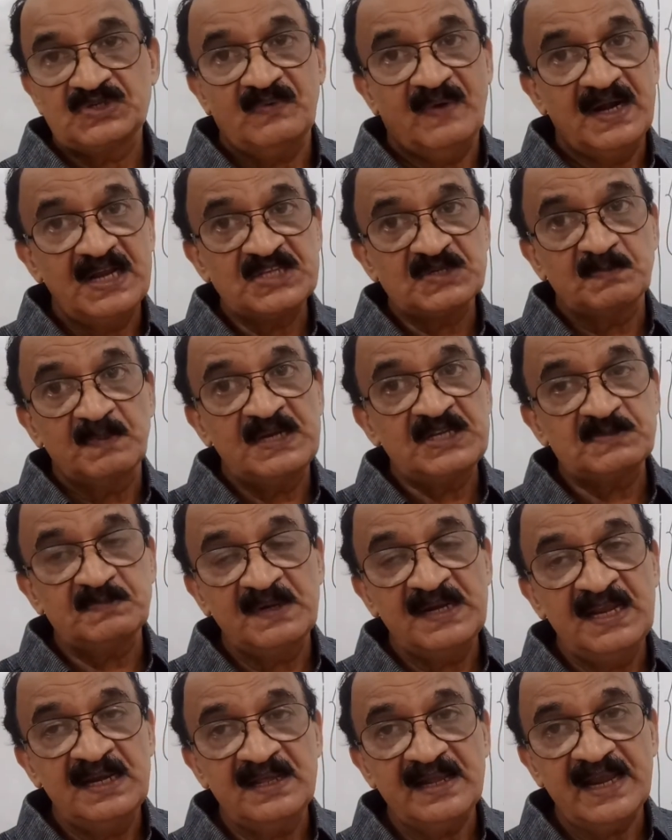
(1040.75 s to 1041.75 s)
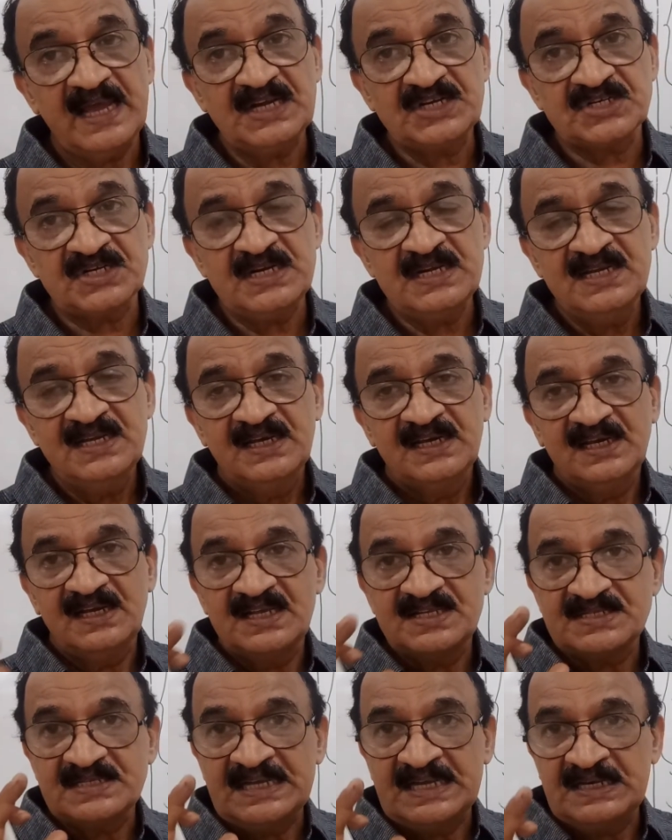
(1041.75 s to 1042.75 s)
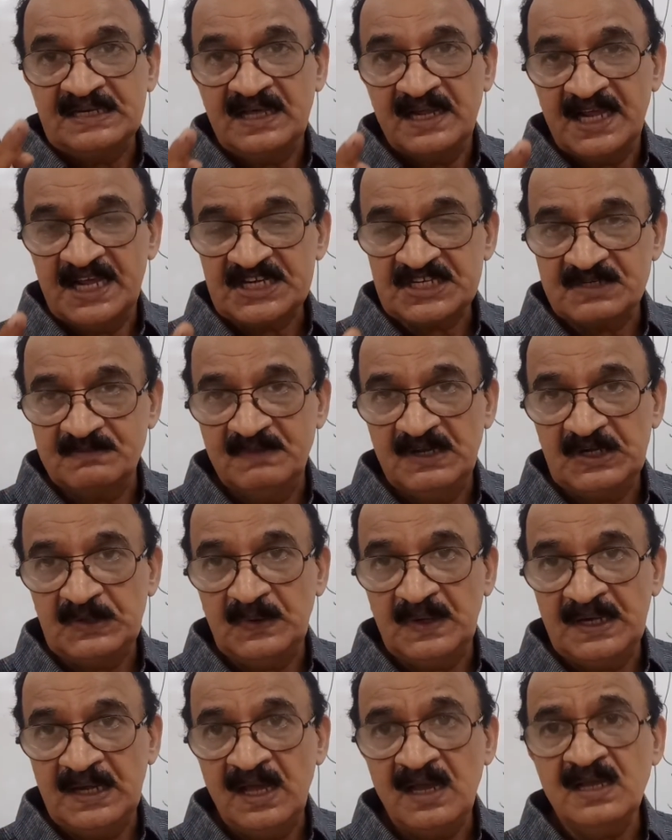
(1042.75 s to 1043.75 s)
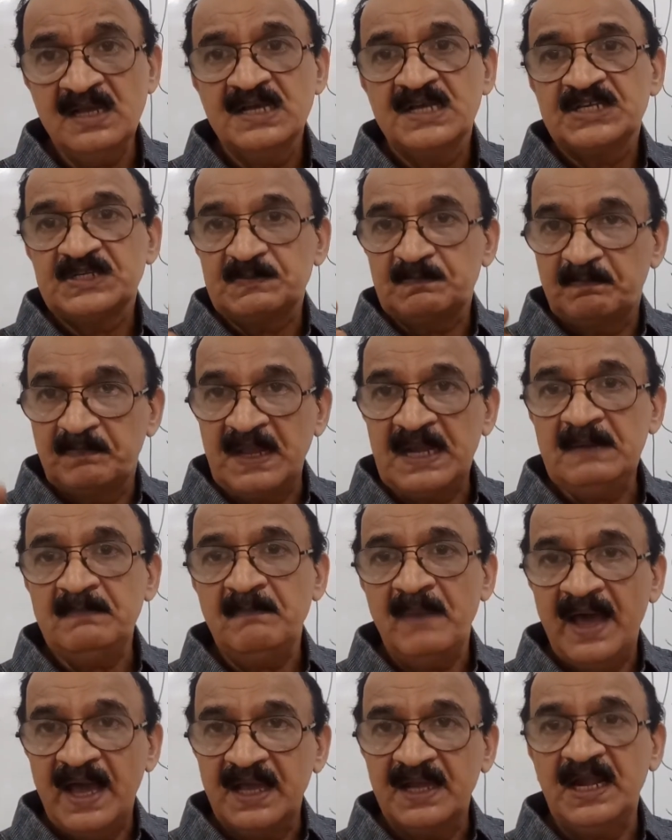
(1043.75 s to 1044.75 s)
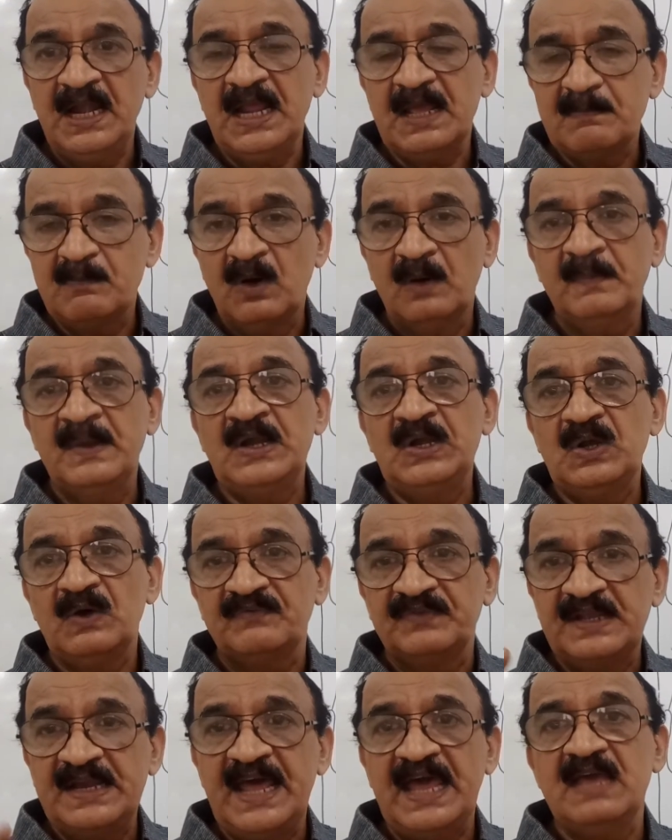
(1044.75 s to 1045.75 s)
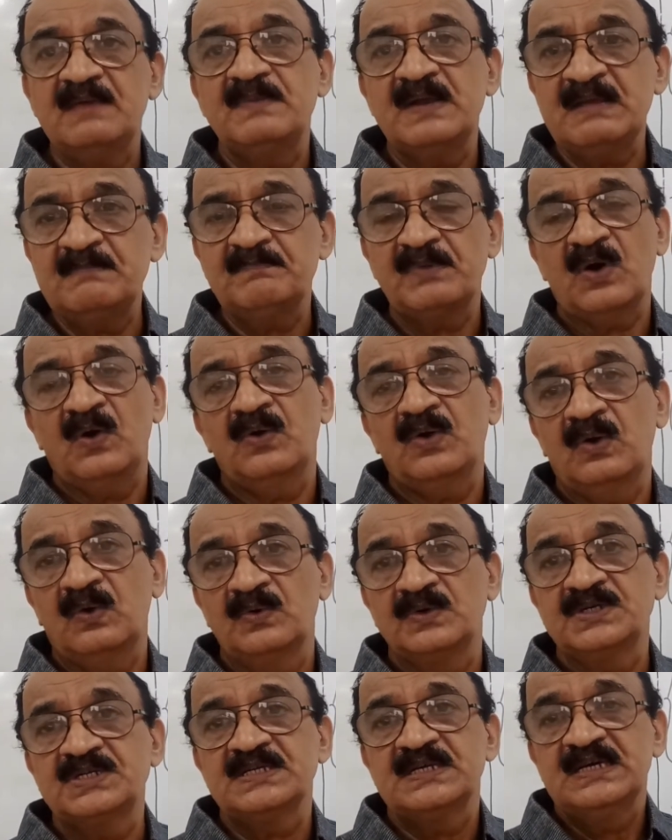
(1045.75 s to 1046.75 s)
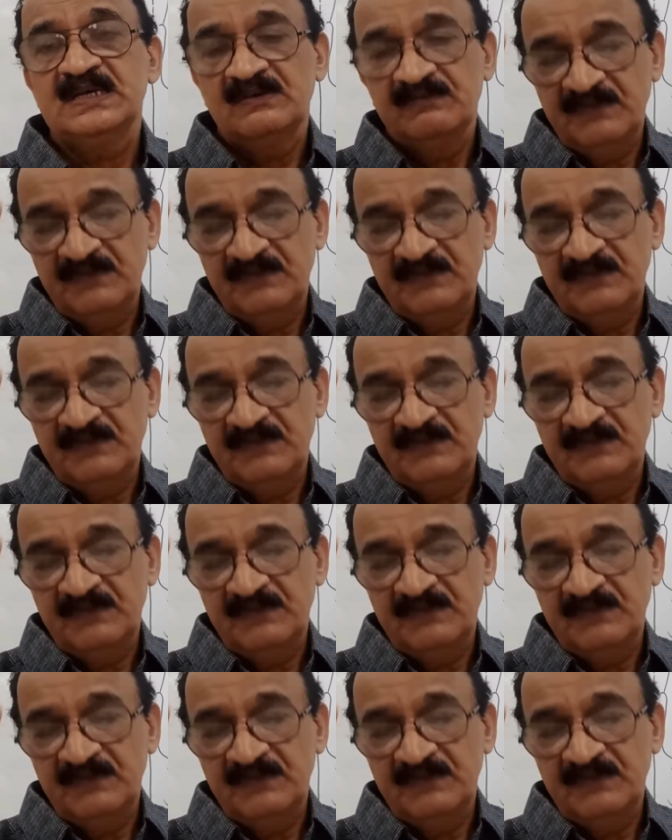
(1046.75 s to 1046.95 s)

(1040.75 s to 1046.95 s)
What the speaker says: So what is spin-spin interaction? It is the interaction between the spin magnetic moment of the neighboring protons